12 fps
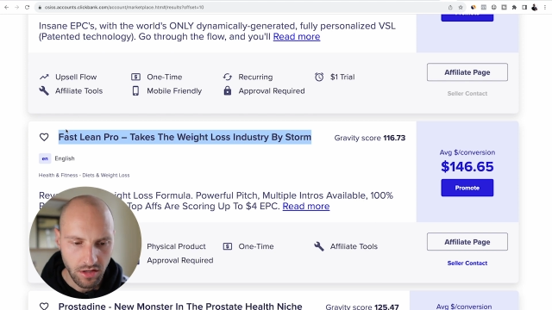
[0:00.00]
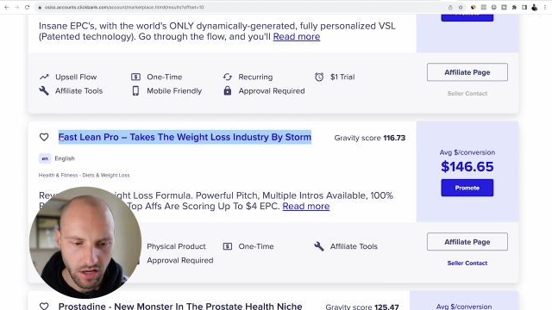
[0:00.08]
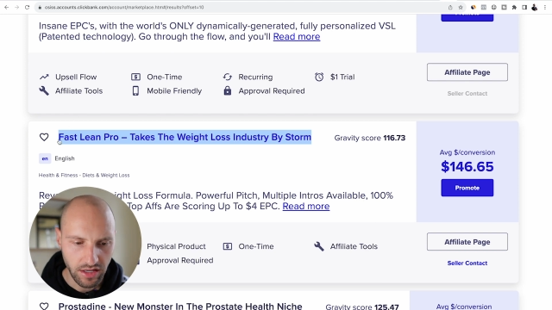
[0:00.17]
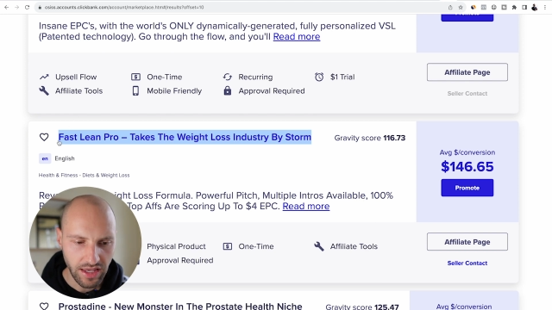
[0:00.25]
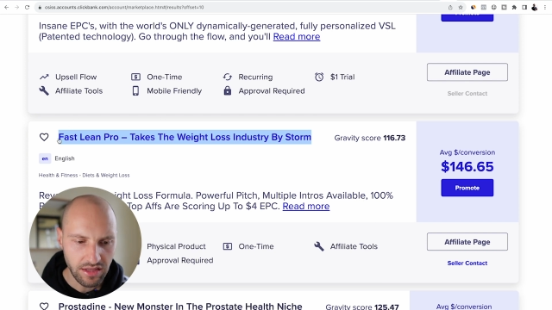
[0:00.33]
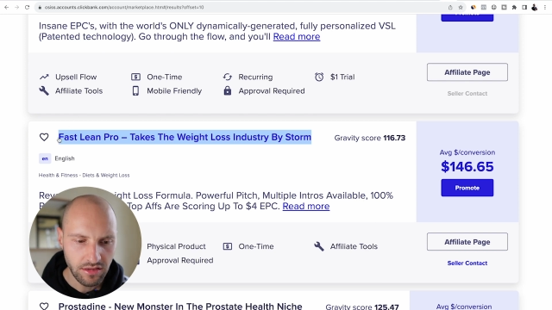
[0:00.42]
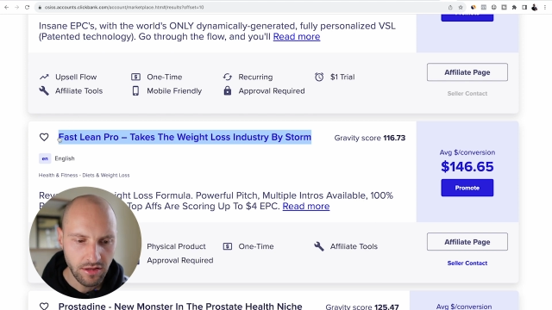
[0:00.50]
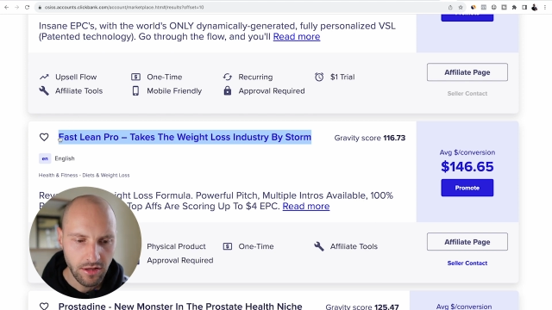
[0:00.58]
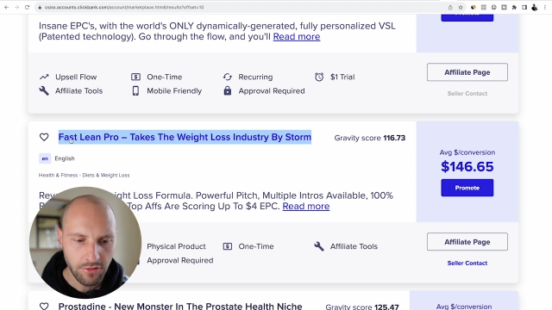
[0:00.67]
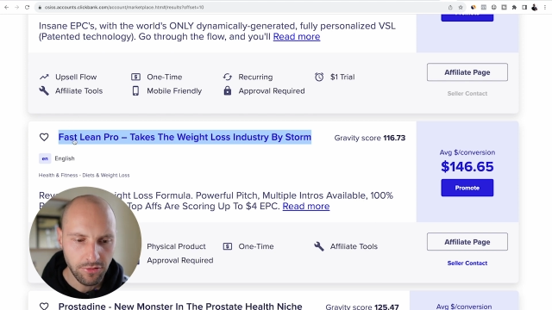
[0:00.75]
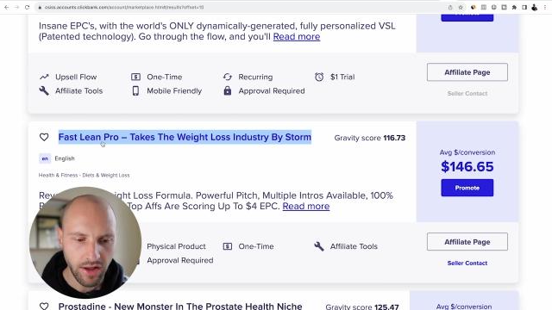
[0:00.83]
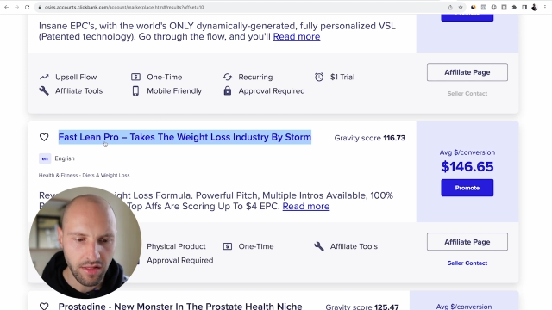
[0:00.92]
Again,
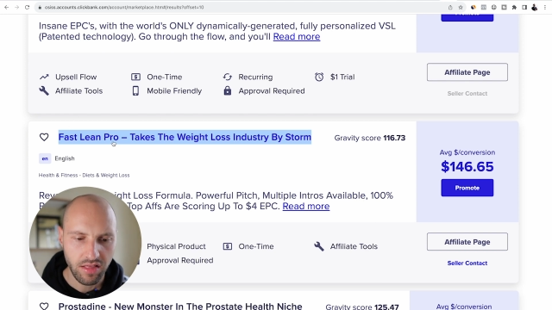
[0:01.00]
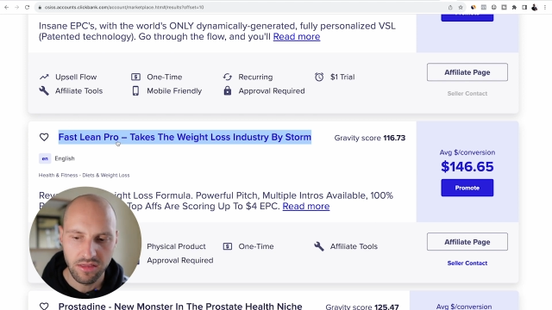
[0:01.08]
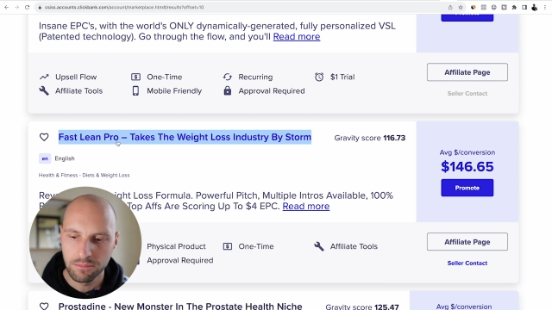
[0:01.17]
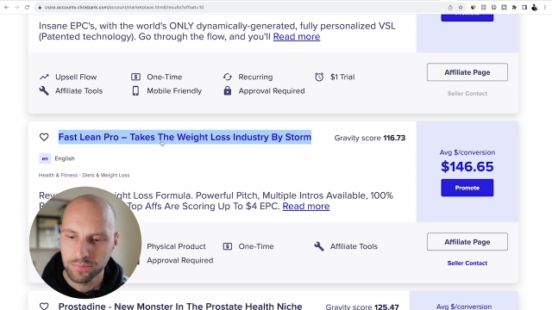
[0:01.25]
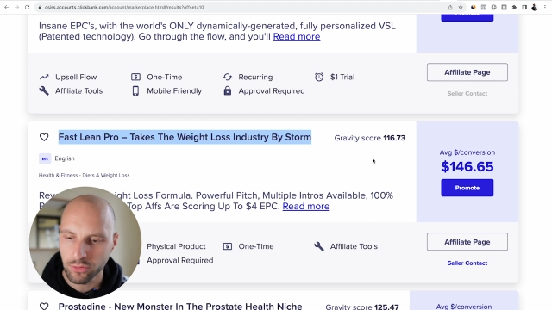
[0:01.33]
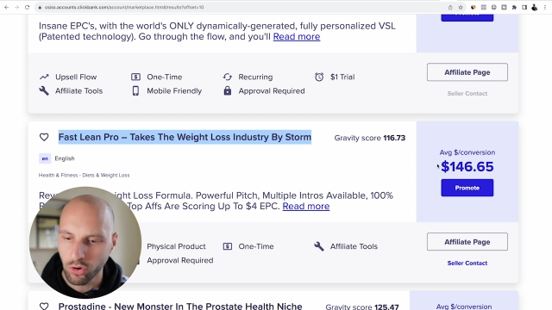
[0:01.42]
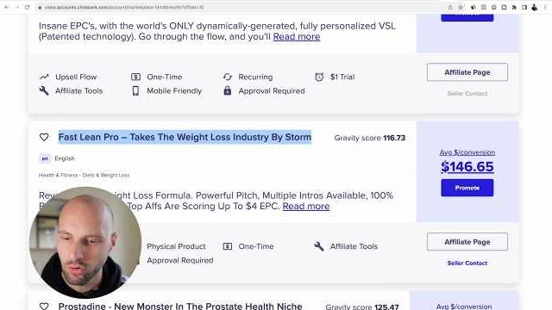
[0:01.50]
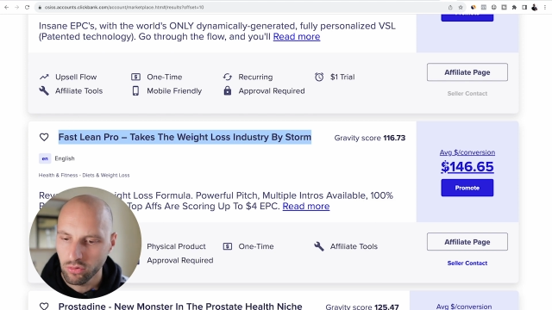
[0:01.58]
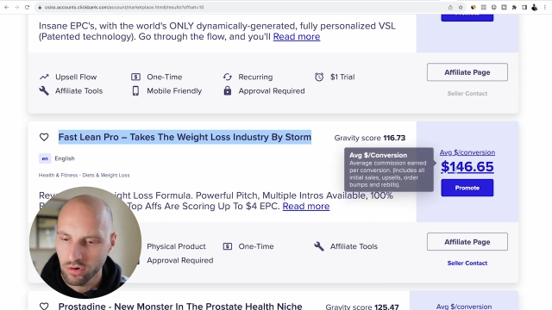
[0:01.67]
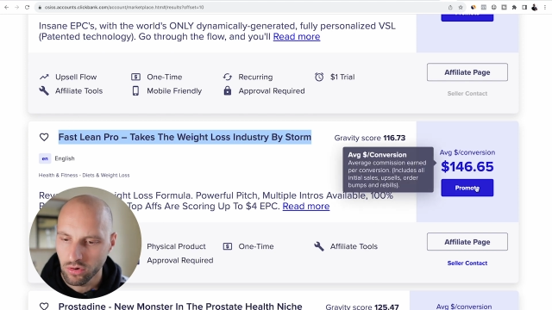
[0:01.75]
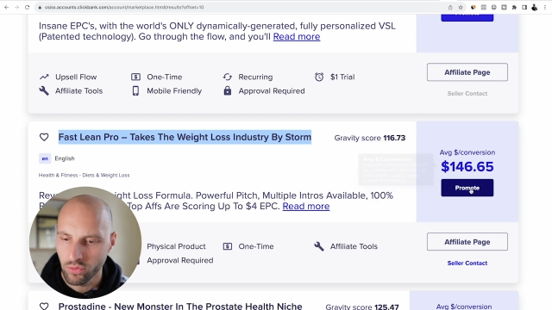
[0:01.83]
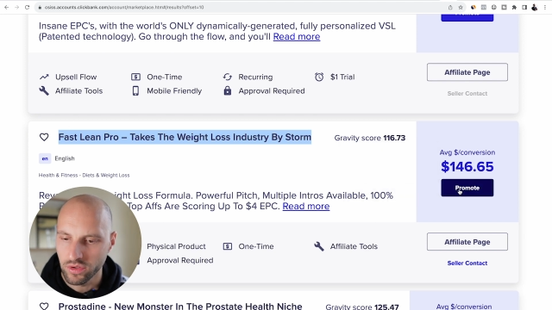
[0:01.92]
Fastlink Pro,
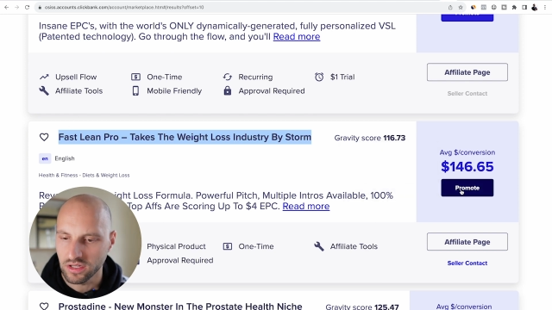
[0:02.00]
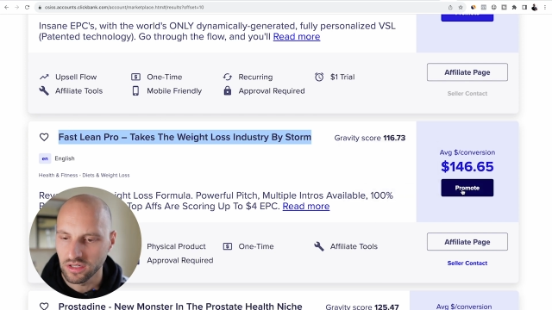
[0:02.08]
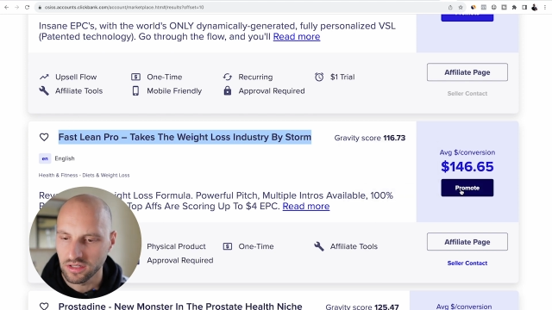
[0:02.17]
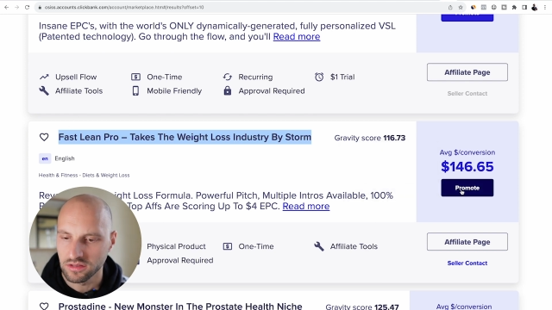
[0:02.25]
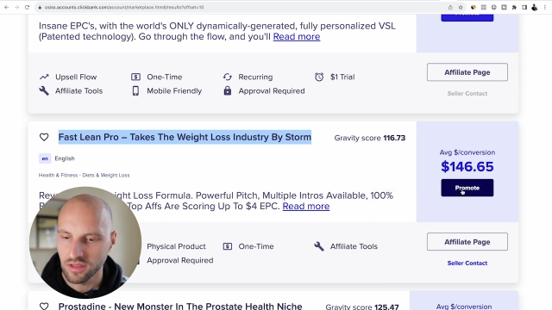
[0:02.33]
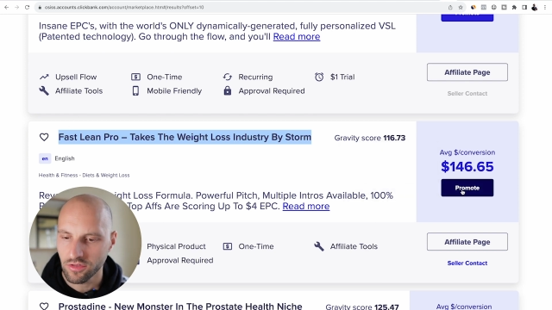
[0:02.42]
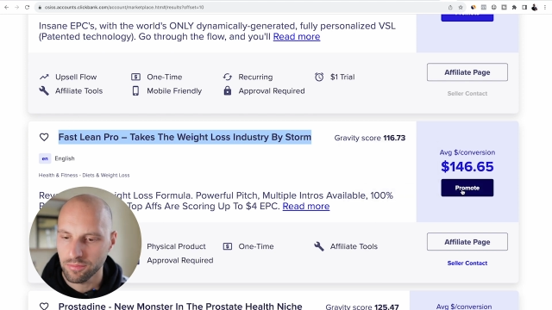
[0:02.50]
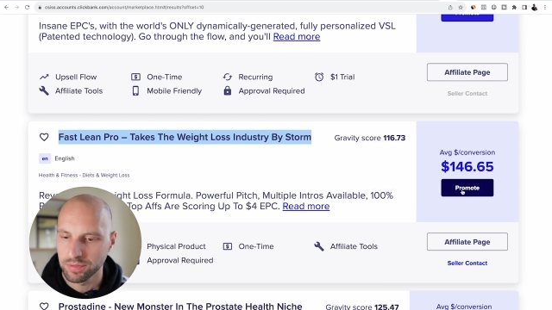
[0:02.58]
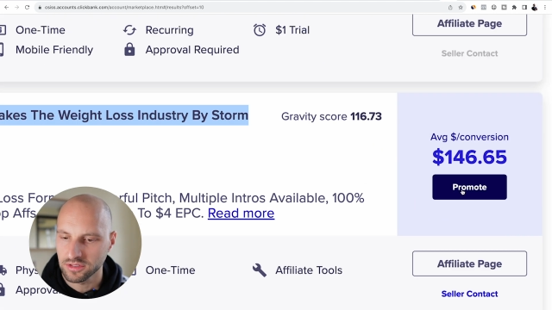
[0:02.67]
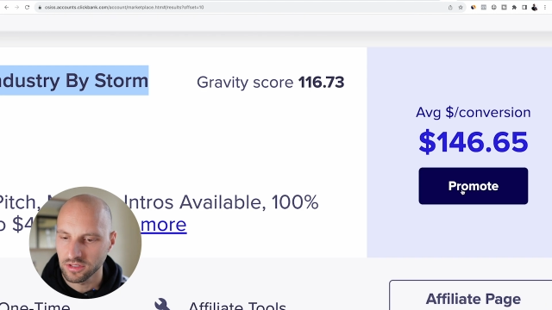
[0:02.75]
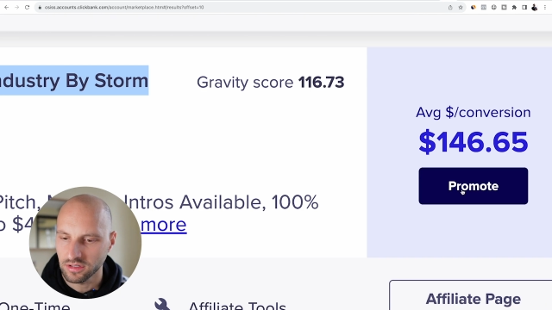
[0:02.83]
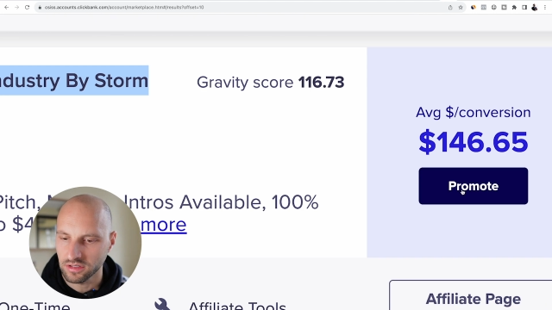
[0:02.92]
we click this
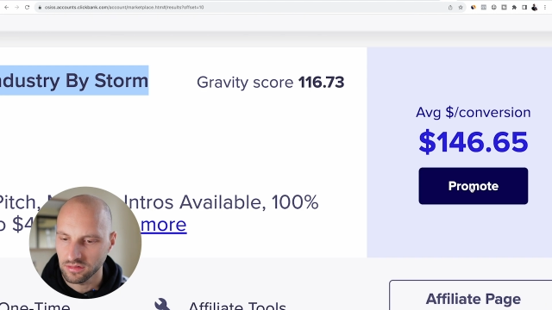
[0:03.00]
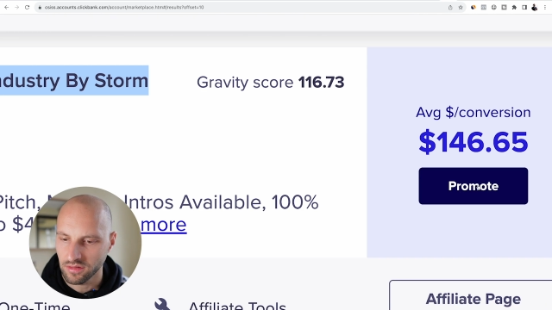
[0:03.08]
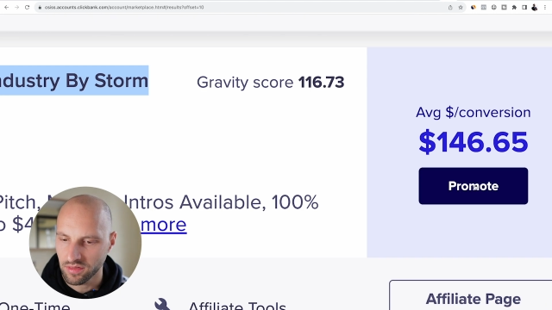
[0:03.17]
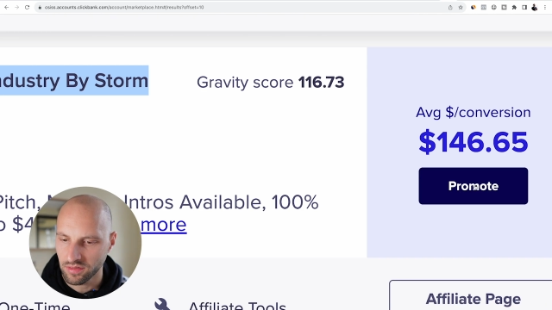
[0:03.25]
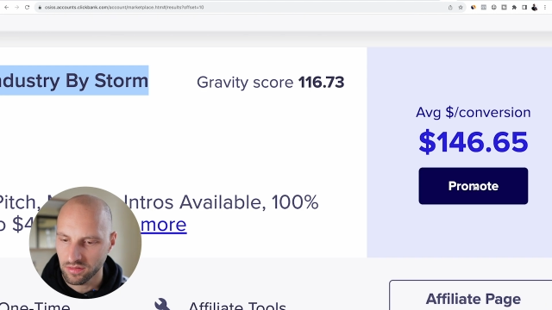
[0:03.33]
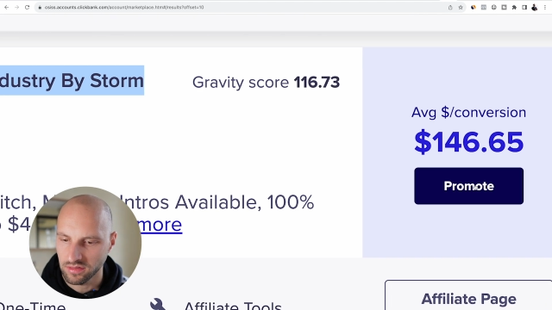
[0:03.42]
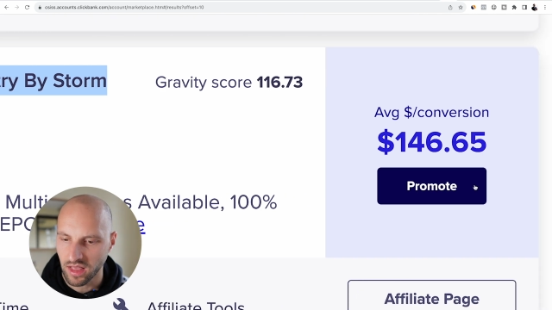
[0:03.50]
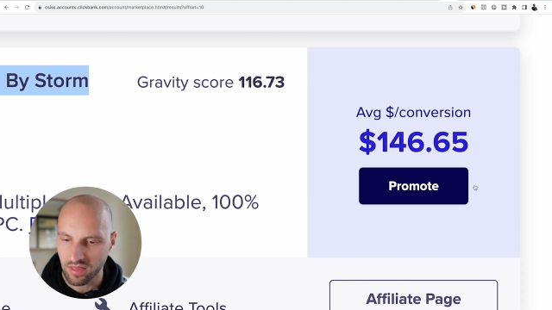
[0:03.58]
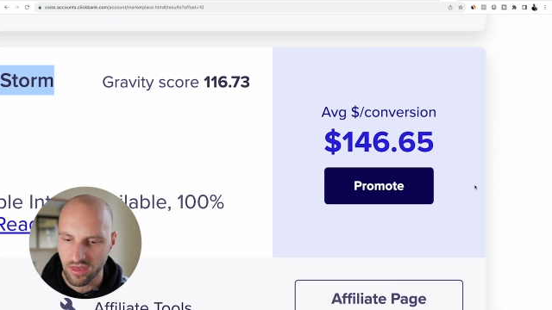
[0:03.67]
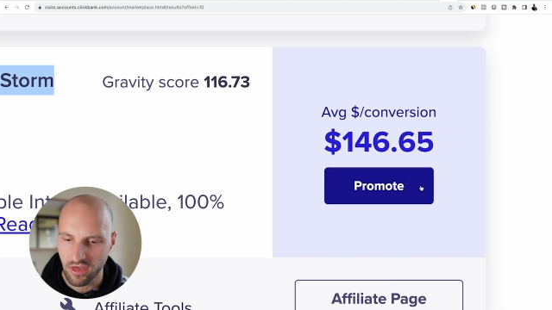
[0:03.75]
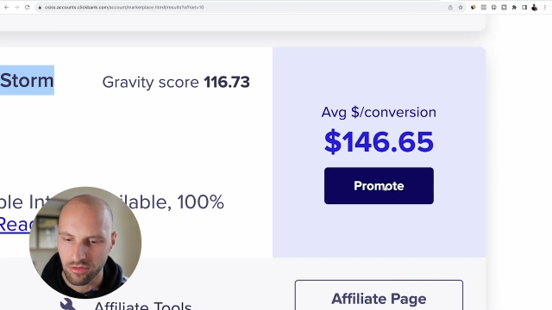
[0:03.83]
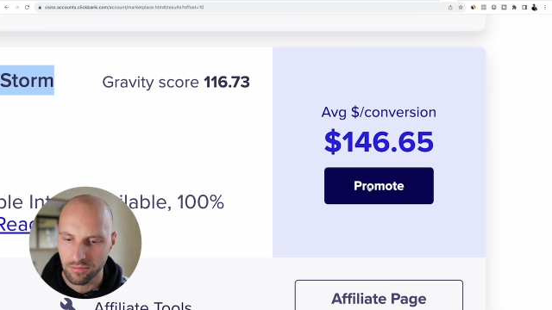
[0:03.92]
button that
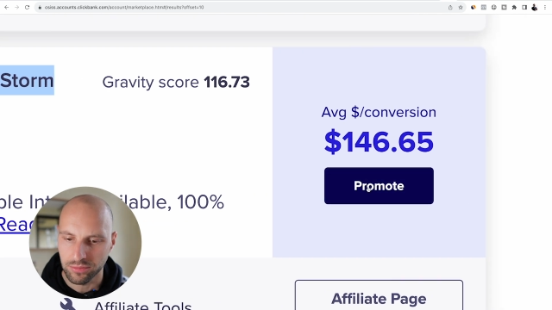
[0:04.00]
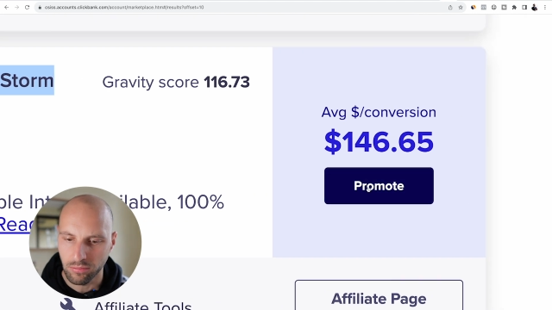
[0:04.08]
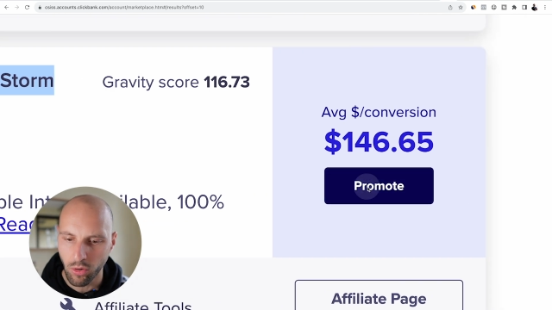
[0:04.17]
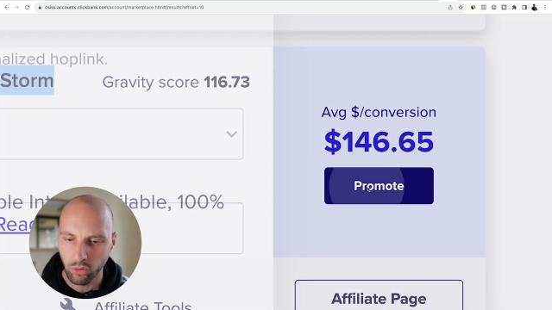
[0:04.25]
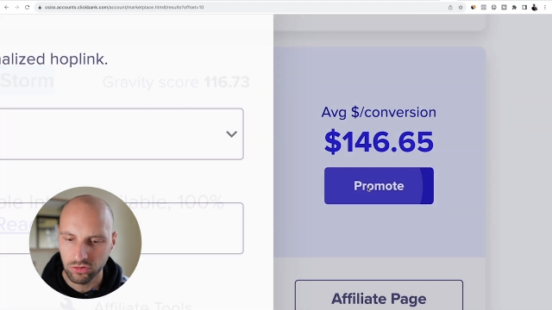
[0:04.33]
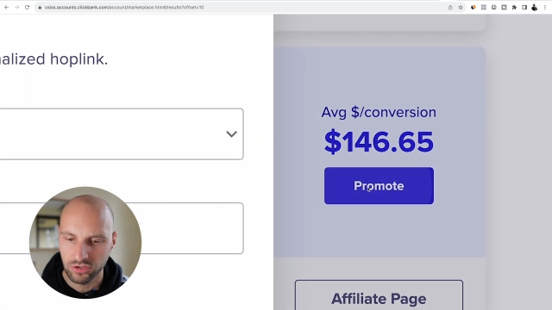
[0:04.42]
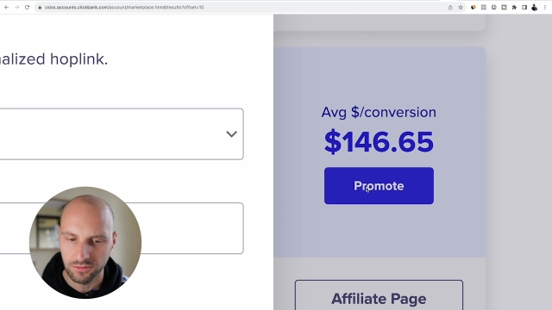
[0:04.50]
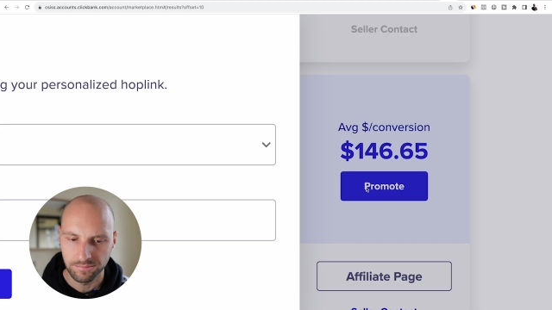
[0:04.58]
says promote.